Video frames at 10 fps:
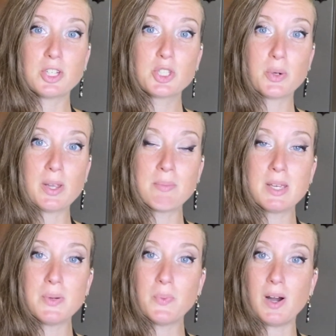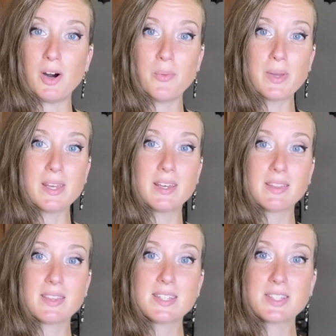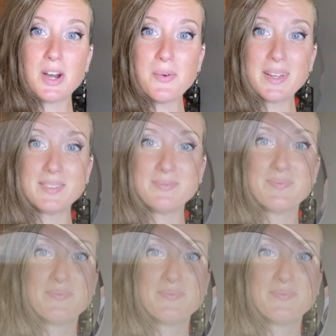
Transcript: join me while we get this going.